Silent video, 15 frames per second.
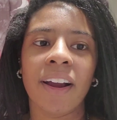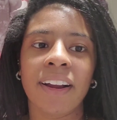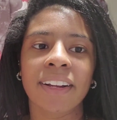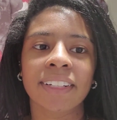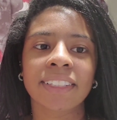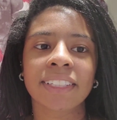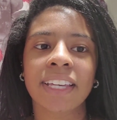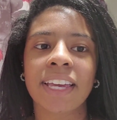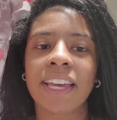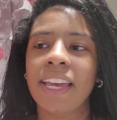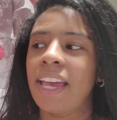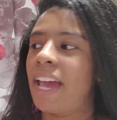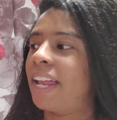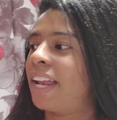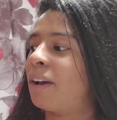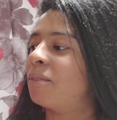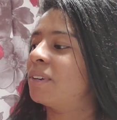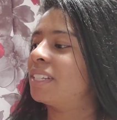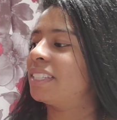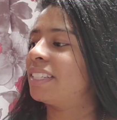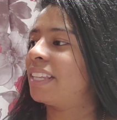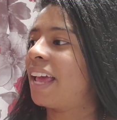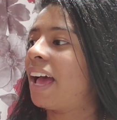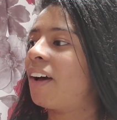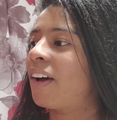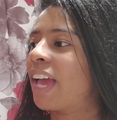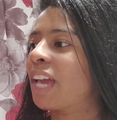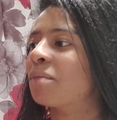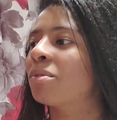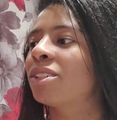and I was now able to
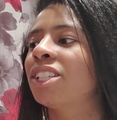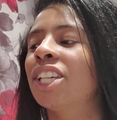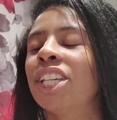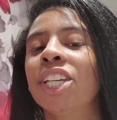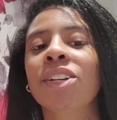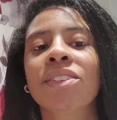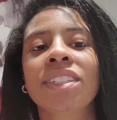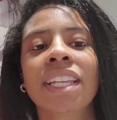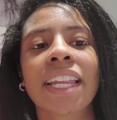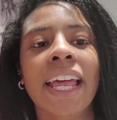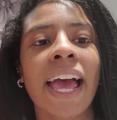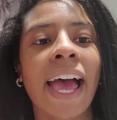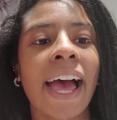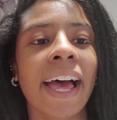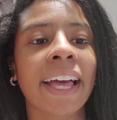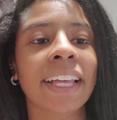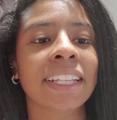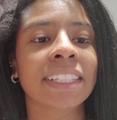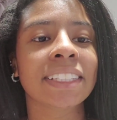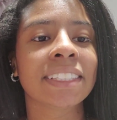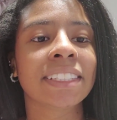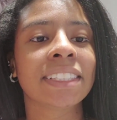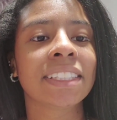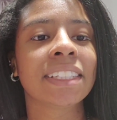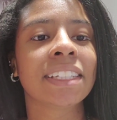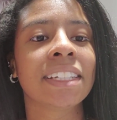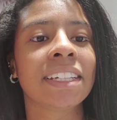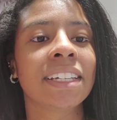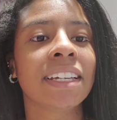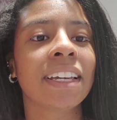use it as a
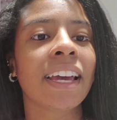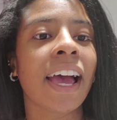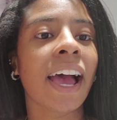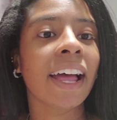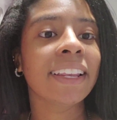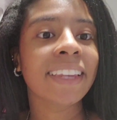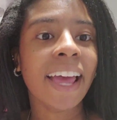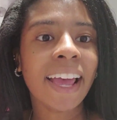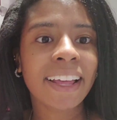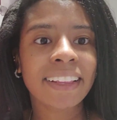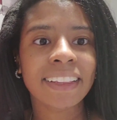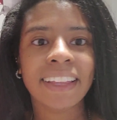necklace.